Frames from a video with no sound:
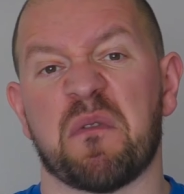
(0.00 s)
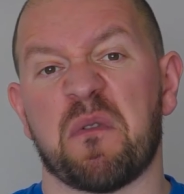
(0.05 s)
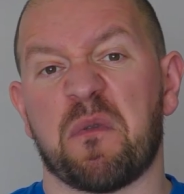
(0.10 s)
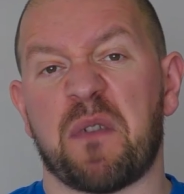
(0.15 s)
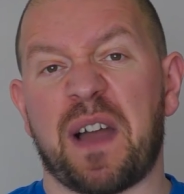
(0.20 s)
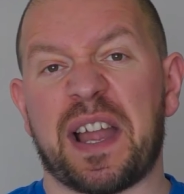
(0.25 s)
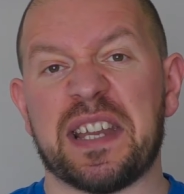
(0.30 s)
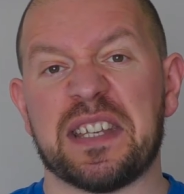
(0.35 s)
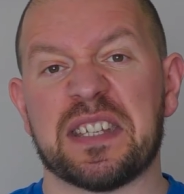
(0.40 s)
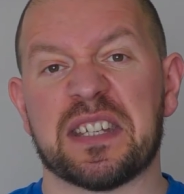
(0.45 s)

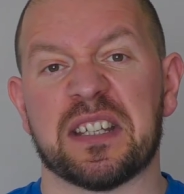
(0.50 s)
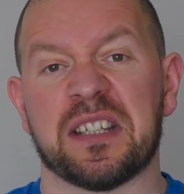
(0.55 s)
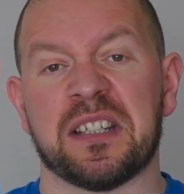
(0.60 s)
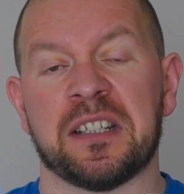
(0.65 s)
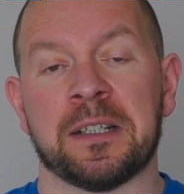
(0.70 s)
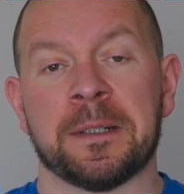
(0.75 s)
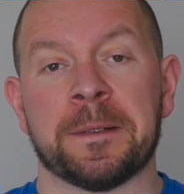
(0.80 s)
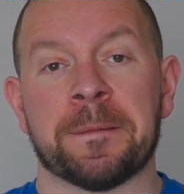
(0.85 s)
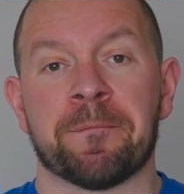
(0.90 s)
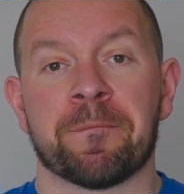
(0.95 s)
fight.
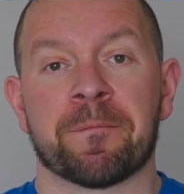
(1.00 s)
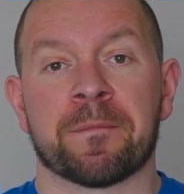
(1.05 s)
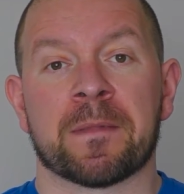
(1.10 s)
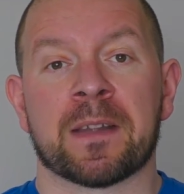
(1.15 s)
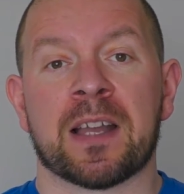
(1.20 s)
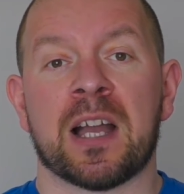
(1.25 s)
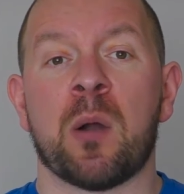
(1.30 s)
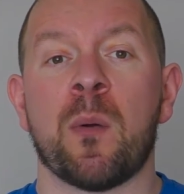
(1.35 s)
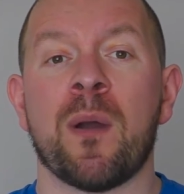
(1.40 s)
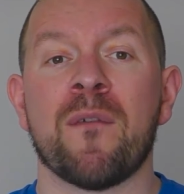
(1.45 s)

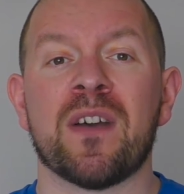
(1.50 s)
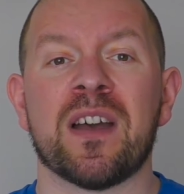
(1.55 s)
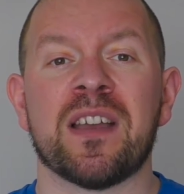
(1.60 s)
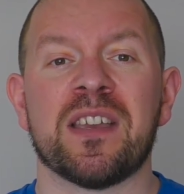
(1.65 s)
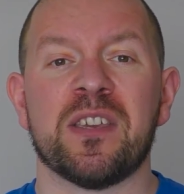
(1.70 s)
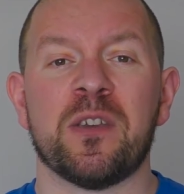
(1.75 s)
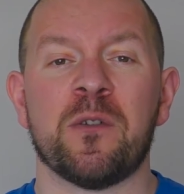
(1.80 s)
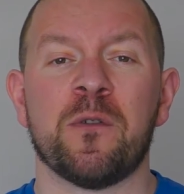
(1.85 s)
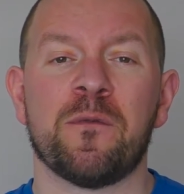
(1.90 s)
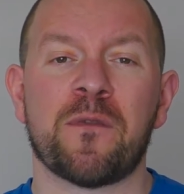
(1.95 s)
However,
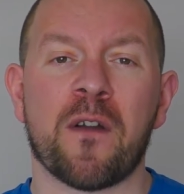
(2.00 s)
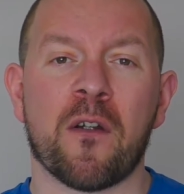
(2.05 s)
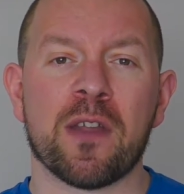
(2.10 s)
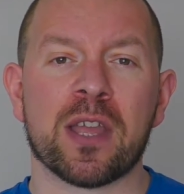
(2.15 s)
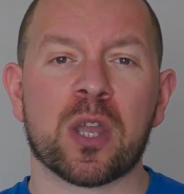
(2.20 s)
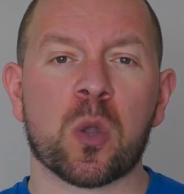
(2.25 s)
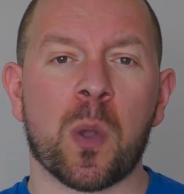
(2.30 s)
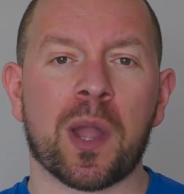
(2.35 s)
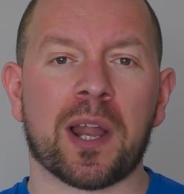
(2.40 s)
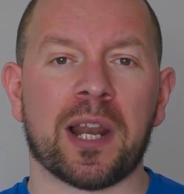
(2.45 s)
you very
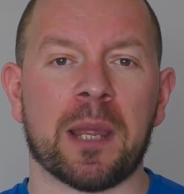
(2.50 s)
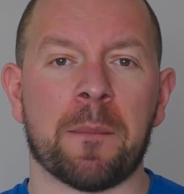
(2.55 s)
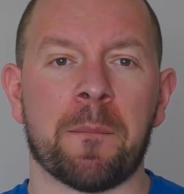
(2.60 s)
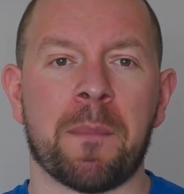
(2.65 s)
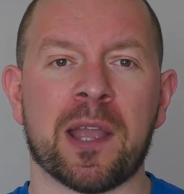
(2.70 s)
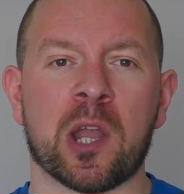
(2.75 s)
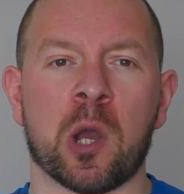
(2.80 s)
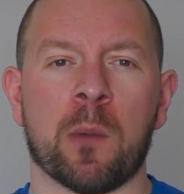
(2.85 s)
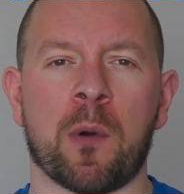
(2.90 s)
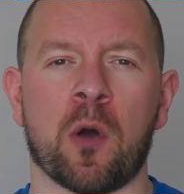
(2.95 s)
quickly
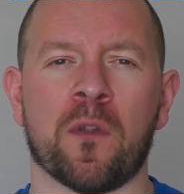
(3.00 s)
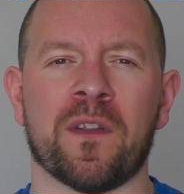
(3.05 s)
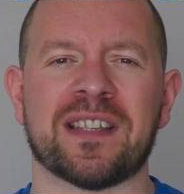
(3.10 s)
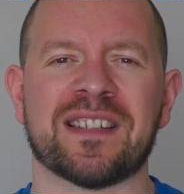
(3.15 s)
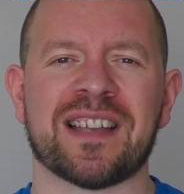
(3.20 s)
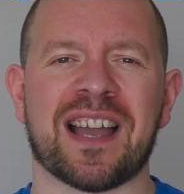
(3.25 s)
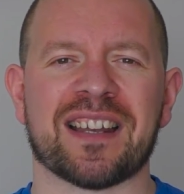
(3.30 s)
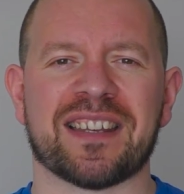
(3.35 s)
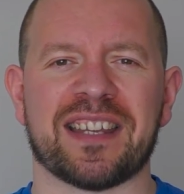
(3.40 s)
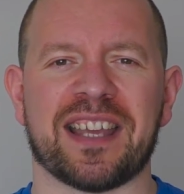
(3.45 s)
pick up on the
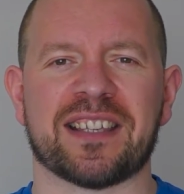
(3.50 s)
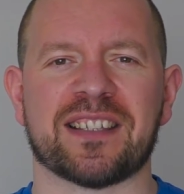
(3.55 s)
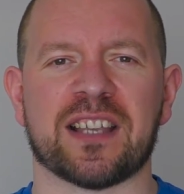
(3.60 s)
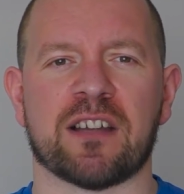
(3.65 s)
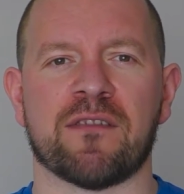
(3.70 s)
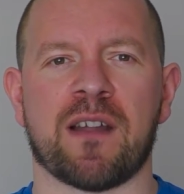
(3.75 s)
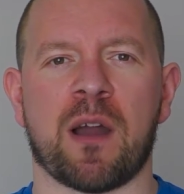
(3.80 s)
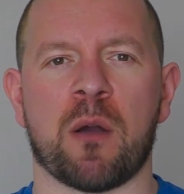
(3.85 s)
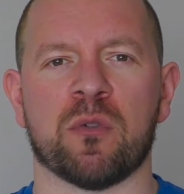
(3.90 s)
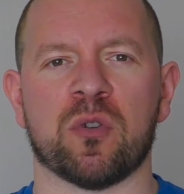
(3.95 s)
tactics
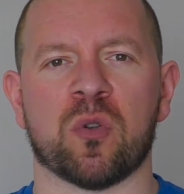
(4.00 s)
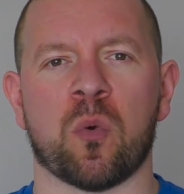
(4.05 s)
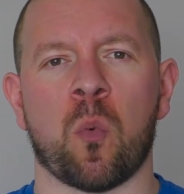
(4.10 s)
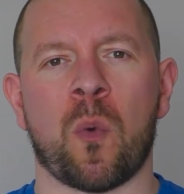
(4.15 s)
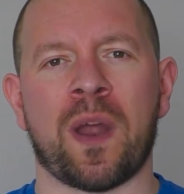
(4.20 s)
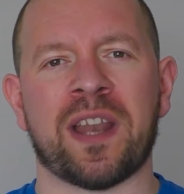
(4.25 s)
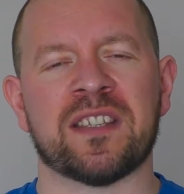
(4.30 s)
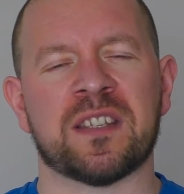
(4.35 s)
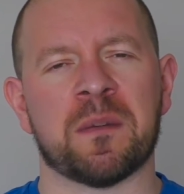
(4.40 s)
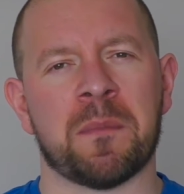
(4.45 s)
around
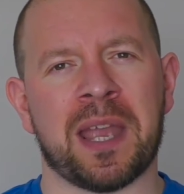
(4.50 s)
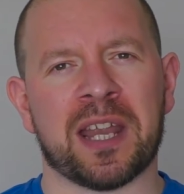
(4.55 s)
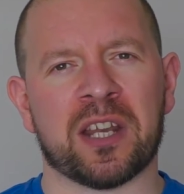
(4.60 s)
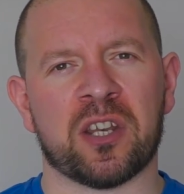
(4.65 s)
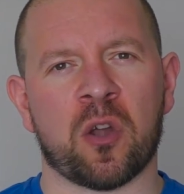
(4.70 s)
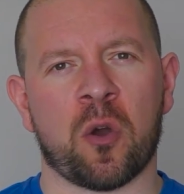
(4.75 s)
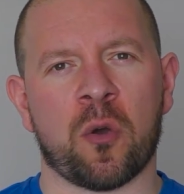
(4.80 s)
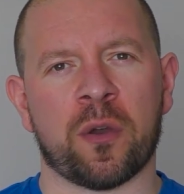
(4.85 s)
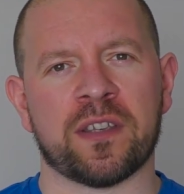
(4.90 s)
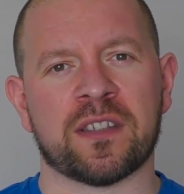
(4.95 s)
when to make
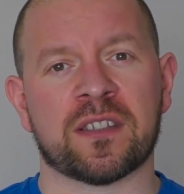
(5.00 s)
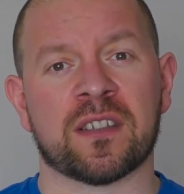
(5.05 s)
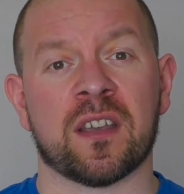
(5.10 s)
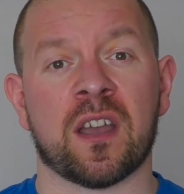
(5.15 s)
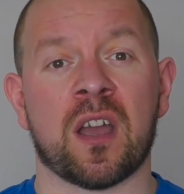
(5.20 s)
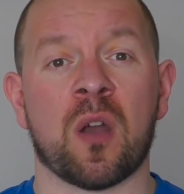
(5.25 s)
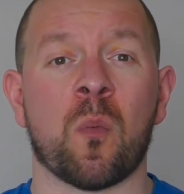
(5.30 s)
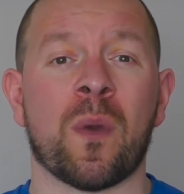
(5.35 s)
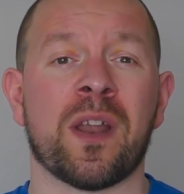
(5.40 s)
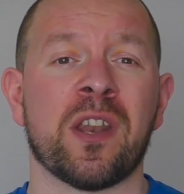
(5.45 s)
noise
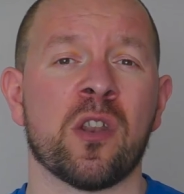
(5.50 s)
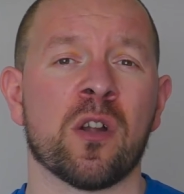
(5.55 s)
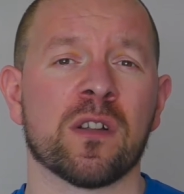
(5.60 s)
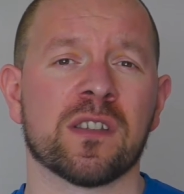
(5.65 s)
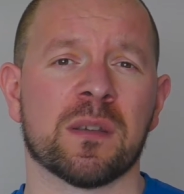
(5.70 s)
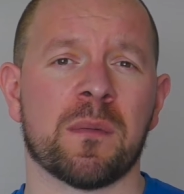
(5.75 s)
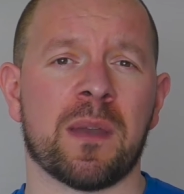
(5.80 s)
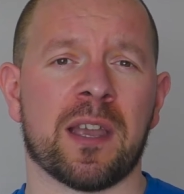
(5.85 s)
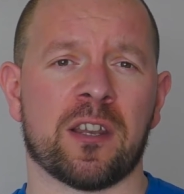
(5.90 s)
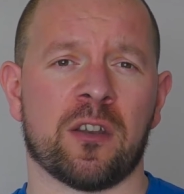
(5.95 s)
and when not
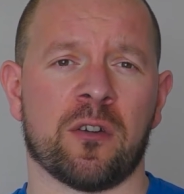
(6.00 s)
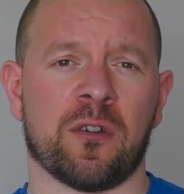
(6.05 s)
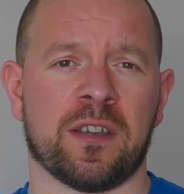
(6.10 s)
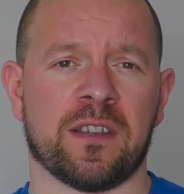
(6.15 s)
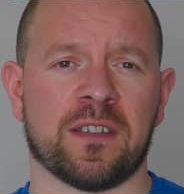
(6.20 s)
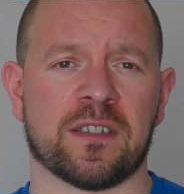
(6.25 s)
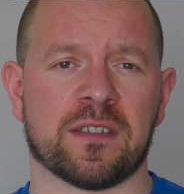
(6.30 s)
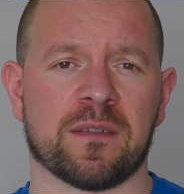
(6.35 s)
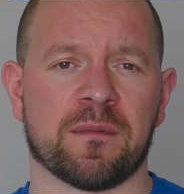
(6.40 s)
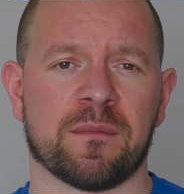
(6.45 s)
to make
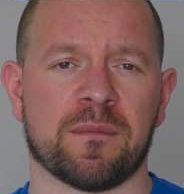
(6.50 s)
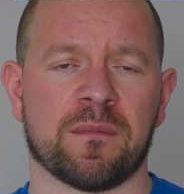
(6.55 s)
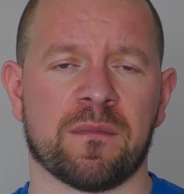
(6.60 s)
noise.